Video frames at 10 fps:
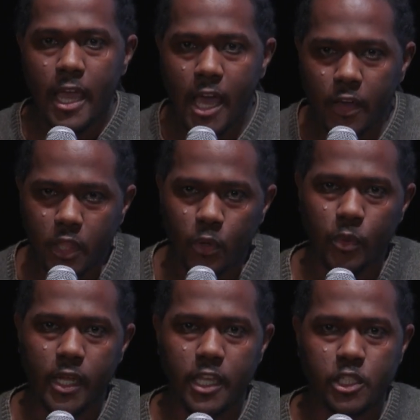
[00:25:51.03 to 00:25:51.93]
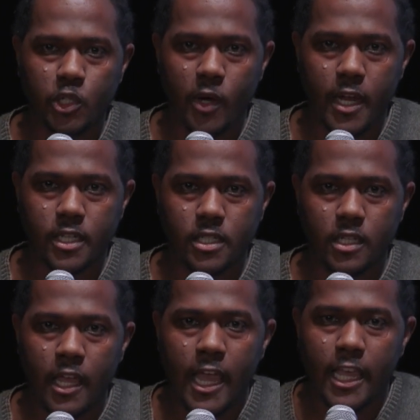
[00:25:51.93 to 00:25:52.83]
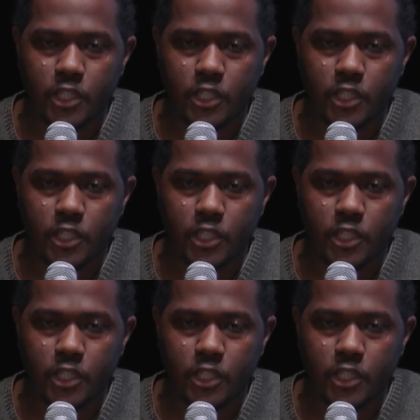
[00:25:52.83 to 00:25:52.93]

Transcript: healthy reintegration, and